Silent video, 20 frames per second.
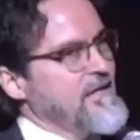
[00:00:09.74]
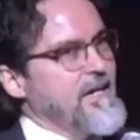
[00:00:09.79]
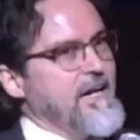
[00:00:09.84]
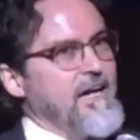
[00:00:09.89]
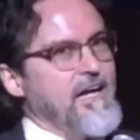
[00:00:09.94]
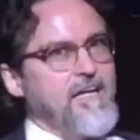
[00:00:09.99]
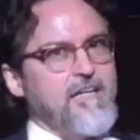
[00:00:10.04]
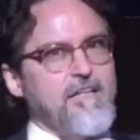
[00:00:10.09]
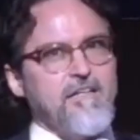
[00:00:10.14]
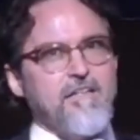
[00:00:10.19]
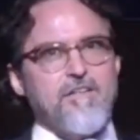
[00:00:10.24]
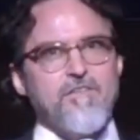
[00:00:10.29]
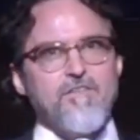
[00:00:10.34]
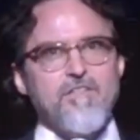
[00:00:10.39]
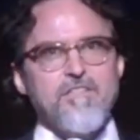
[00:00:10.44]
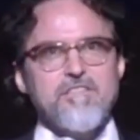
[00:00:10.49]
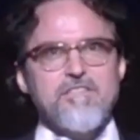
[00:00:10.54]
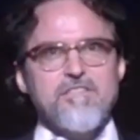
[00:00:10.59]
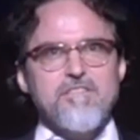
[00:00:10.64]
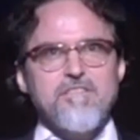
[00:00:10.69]
And
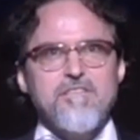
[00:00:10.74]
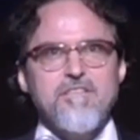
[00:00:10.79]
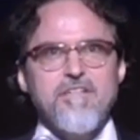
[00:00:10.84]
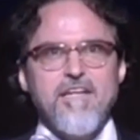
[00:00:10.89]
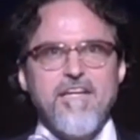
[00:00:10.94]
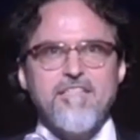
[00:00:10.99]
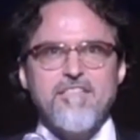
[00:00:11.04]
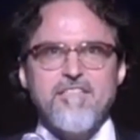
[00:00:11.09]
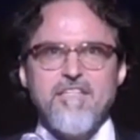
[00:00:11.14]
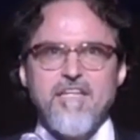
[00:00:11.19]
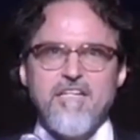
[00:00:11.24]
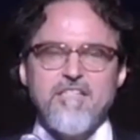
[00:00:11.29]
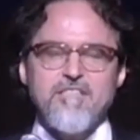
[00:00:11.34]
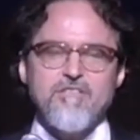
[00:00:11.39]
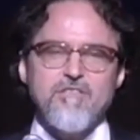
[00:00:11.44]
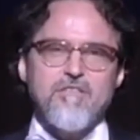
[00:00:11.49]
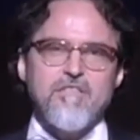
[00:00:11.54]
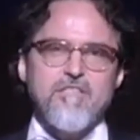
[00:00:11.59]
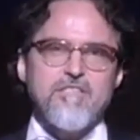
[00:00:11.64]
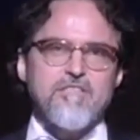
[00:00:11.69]
this essay
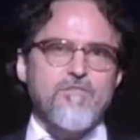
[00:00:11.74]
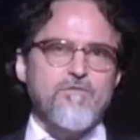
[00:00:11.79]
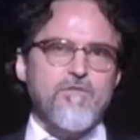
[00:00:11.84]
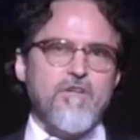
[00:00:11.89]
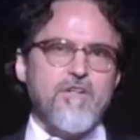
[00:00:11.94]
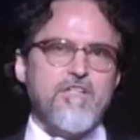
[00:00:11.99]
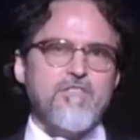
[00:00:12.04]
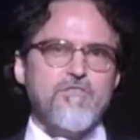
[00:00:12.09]
is a very